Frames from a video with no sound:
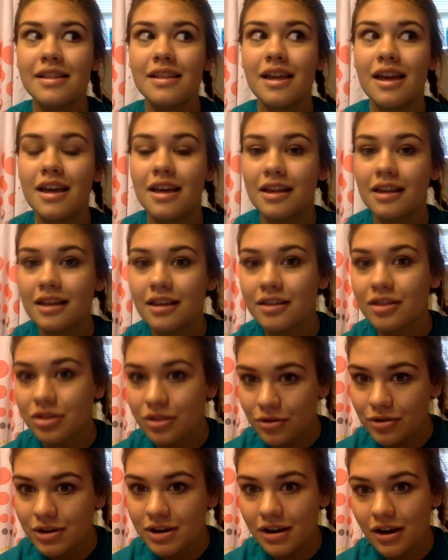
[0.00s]
a
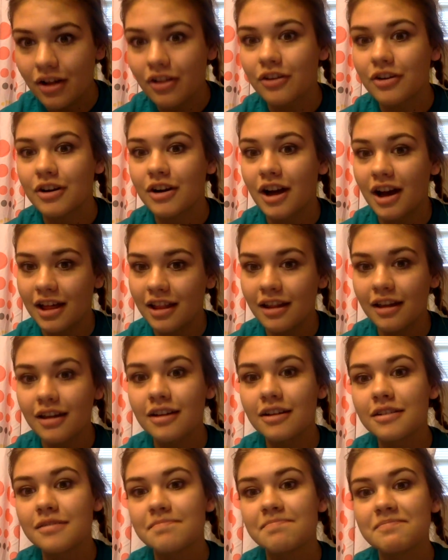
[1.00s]
$3
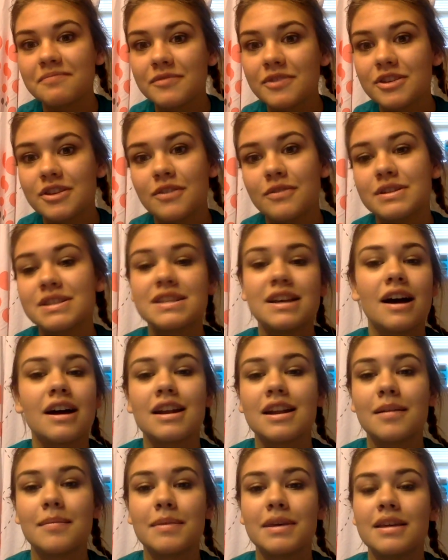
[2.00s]
eyeliner, so it's not
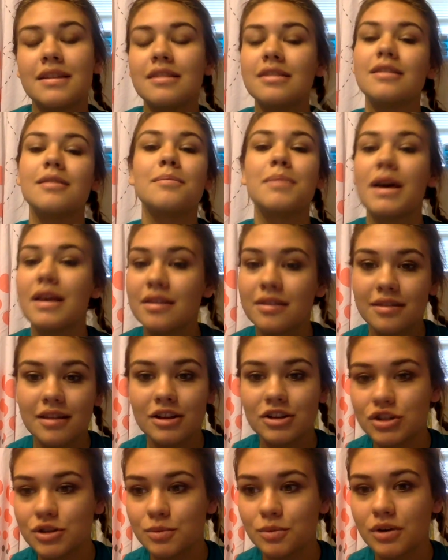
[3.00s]
going to be the best
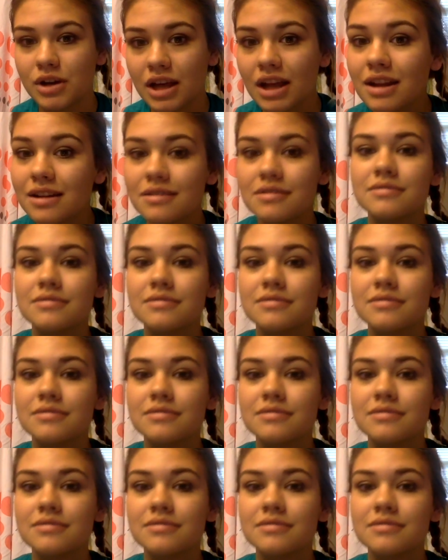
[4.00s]
that you will get.